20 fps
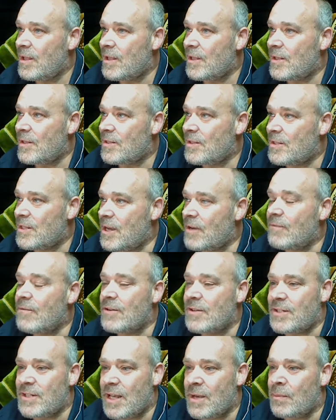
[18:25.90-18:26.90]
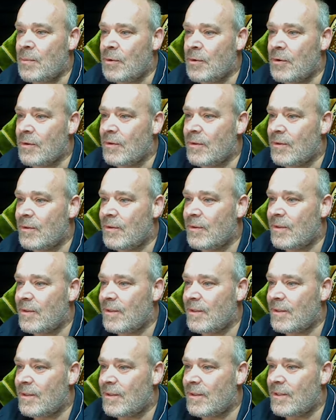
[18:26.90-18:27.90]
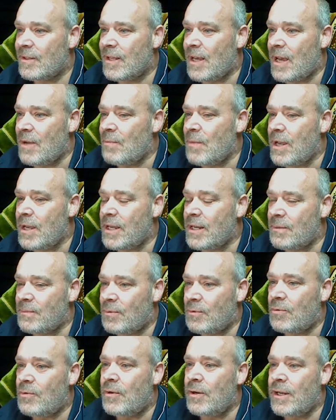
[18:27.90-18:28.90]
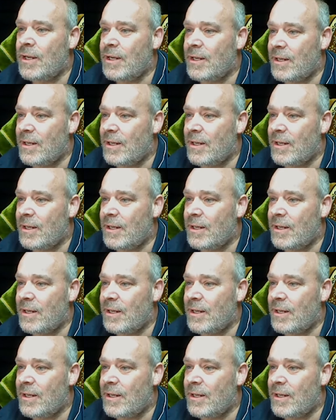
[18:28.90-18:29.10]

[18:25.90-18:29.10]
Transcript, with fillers: so every summer I make it a point